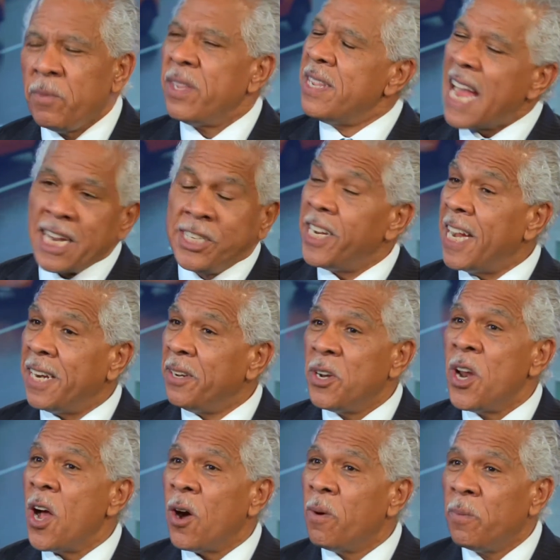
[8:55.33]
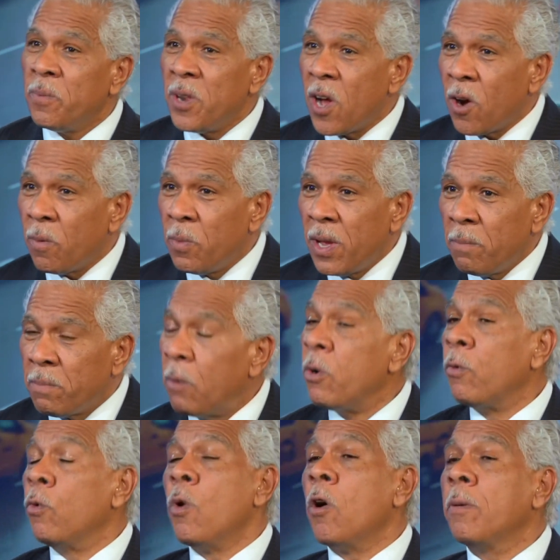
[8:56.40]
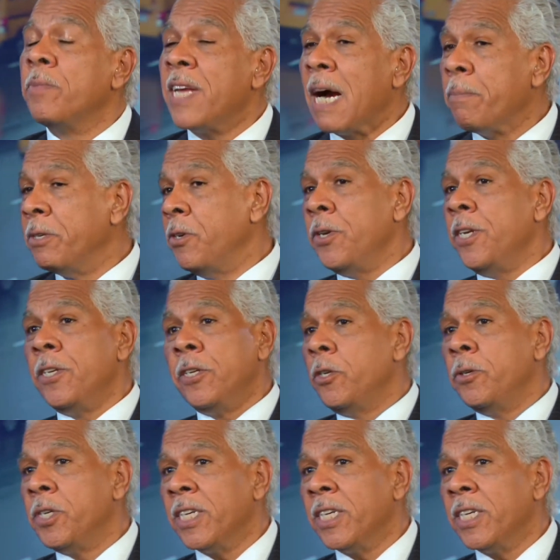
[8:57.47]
Not yet. No, no. But we will welcome the opportunity to do just that.